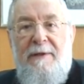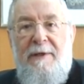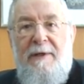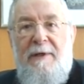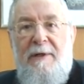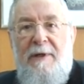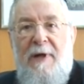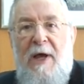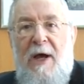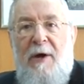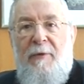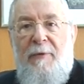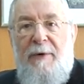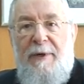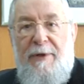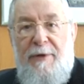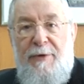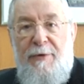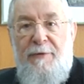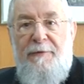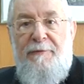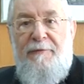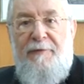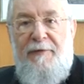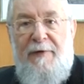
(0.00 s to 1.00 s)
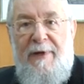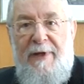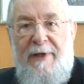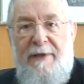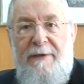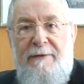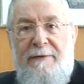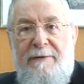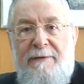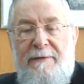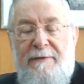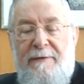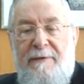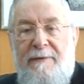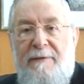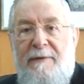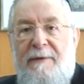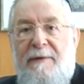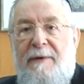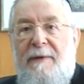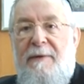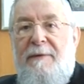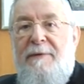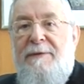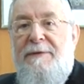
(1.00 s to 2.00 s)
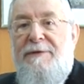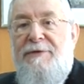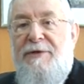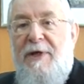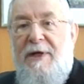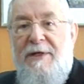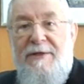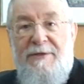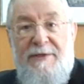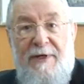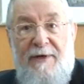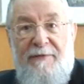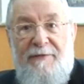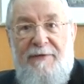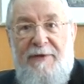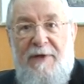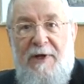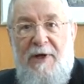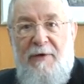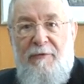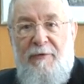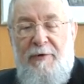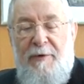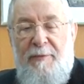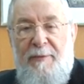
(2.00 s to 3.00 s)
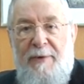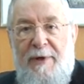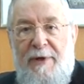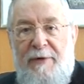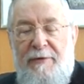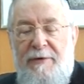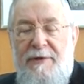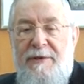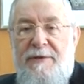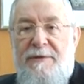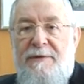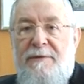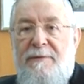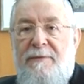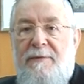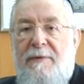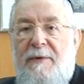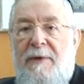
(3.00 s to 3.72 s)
in our new flat just after our marriage,